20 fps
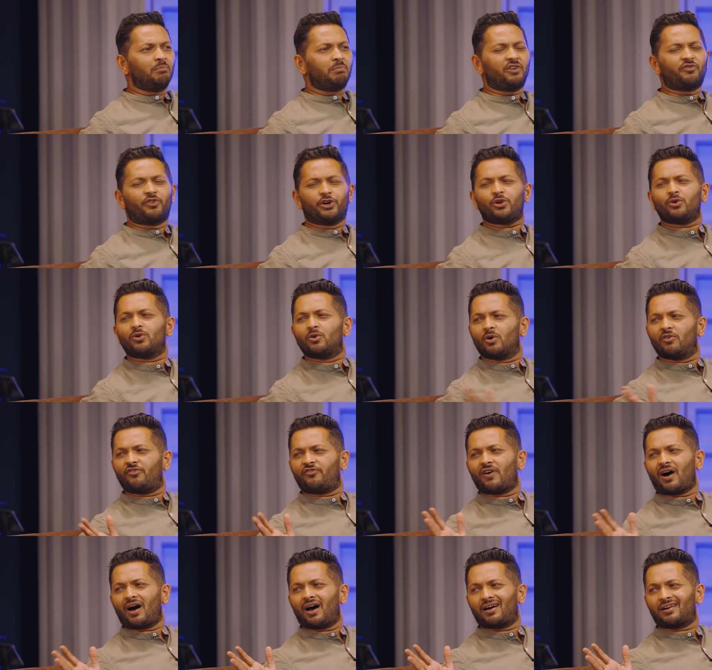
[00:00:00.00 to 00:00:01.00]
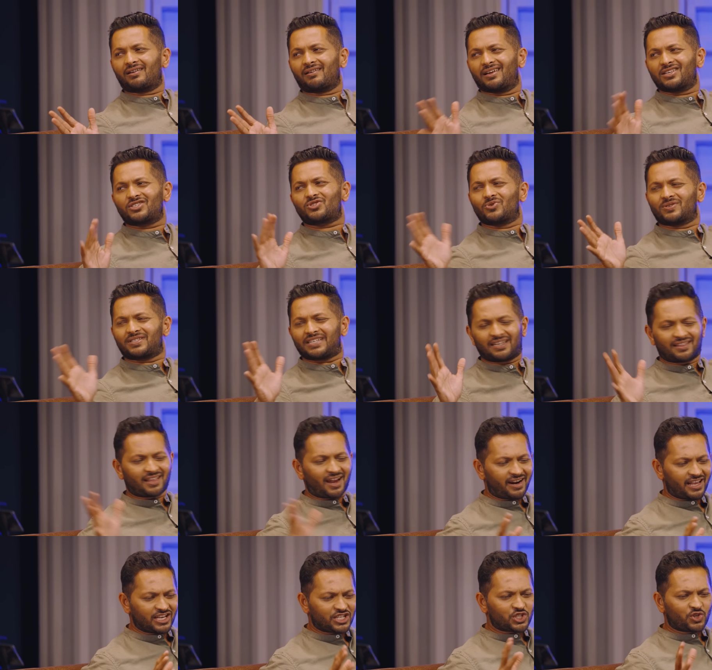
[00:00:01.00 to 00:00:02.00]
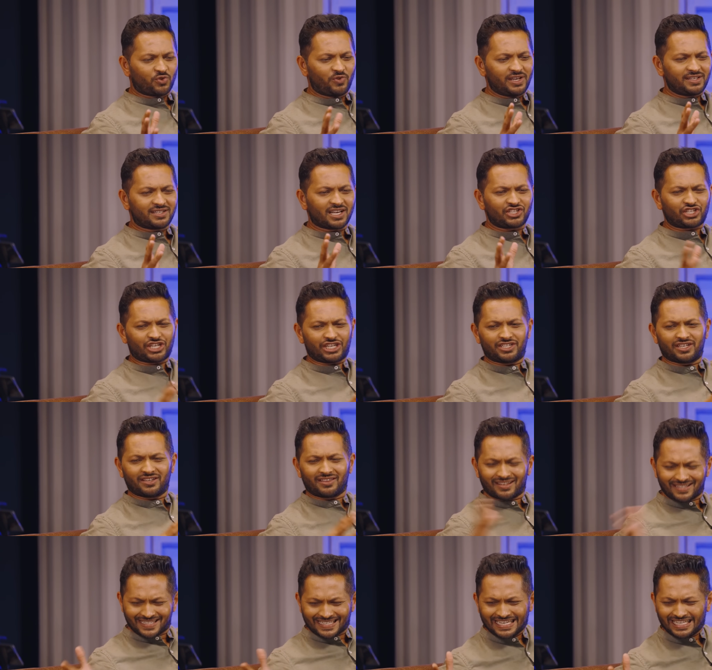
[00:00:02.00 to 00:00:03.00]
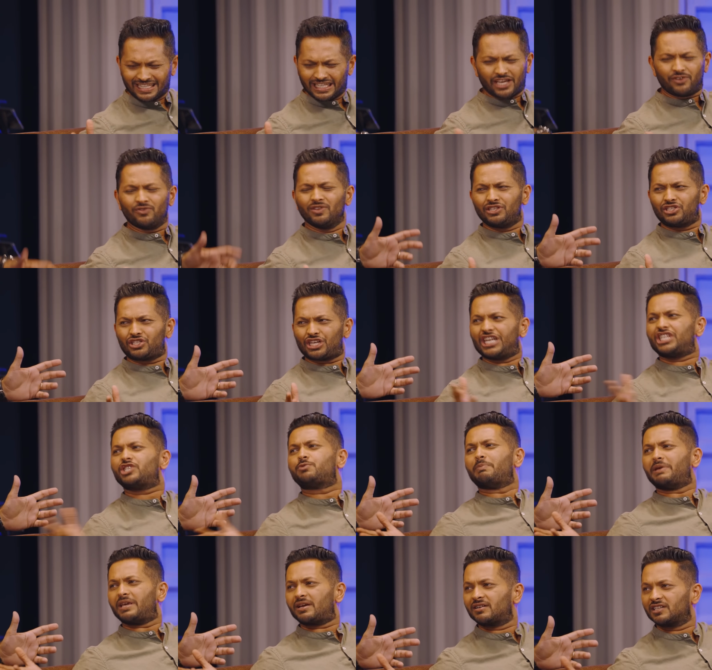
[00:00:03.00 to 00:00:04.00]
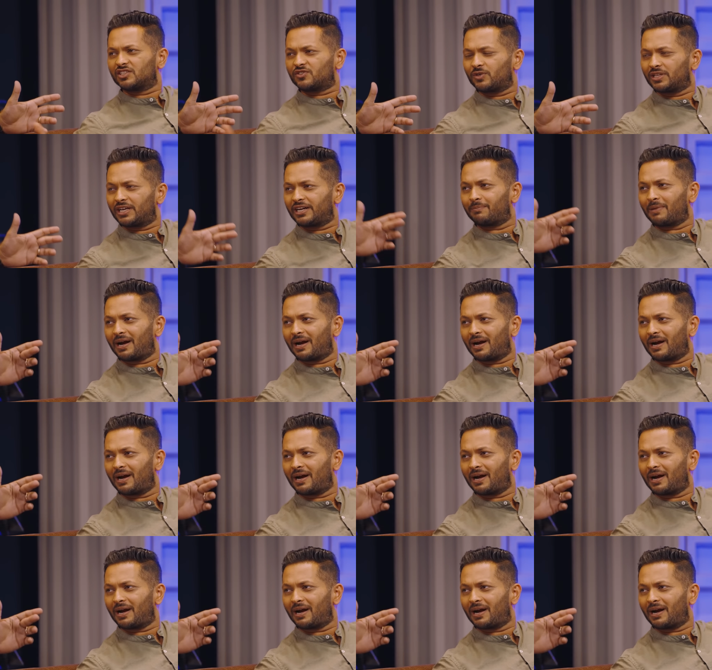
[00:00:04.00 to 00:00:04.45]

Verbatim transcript: But would you go far as to say that SUVs are changing the scene, even change makers for that